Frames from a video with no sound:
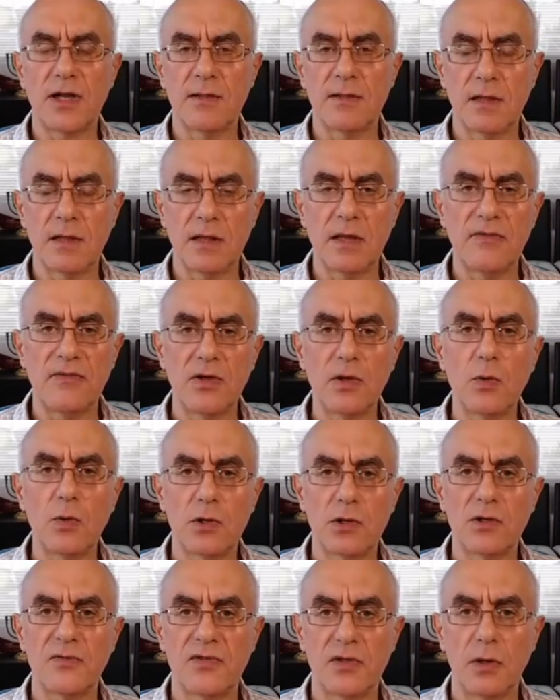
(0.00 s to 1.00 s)
and the living
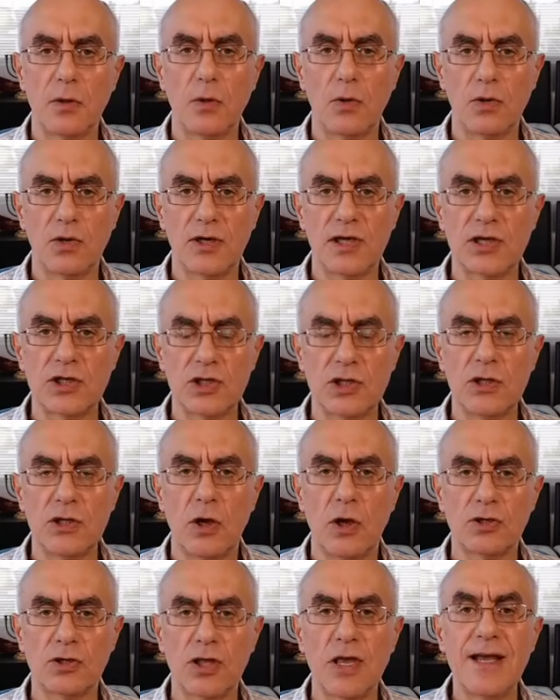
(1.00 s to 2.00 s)
word of the Lord is
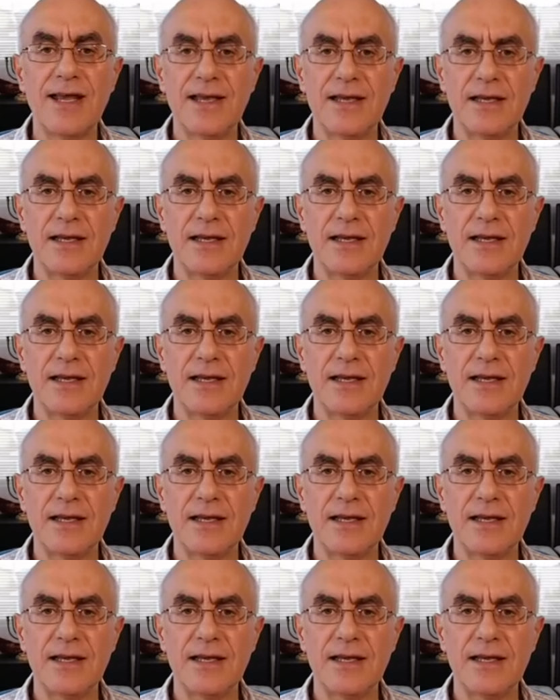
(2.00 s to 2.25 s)
not